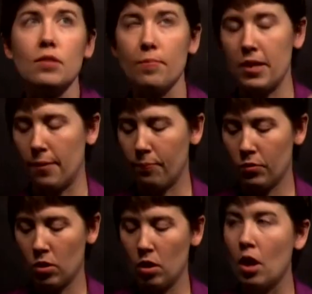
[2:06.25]
Same thing.
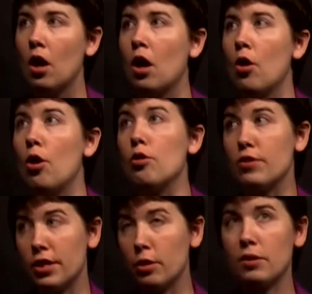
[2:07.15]

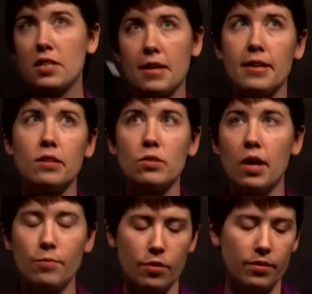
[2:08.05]
Over here, we're taking its
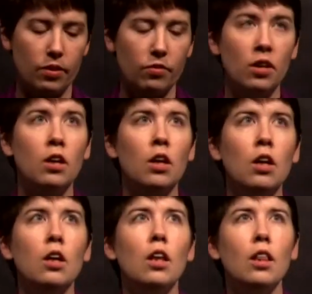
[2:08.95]
time derivative.
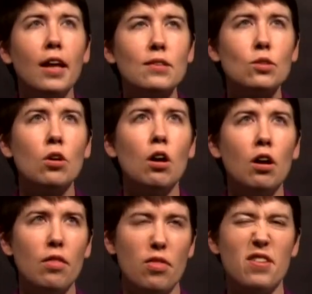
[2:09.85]
Let's
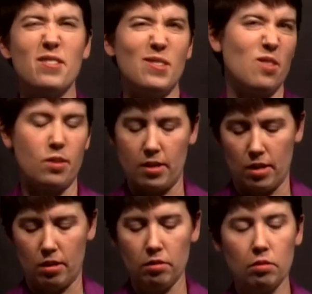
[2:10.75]
call this
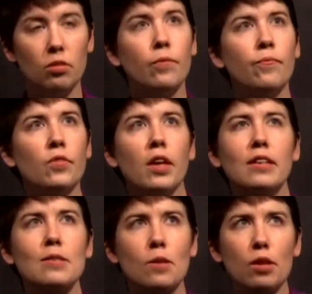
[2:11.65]
thing,
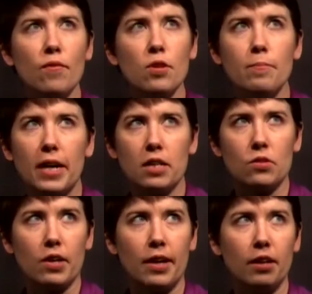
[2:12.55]
let's leave the
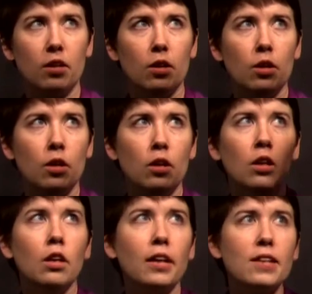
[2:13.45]
minus sign,
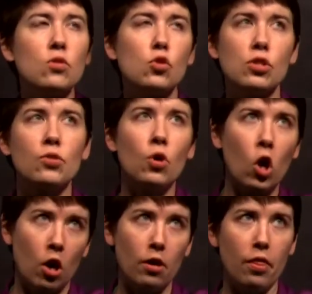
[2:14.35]
let's just
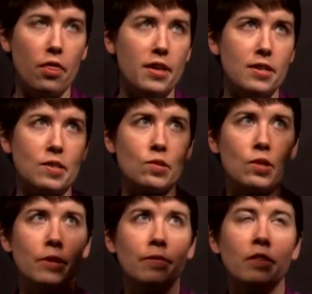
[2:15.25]
call
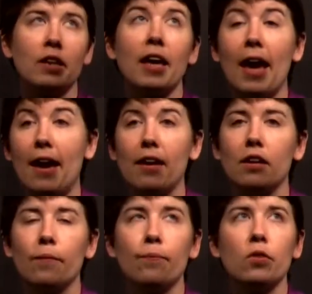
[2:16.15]
this k.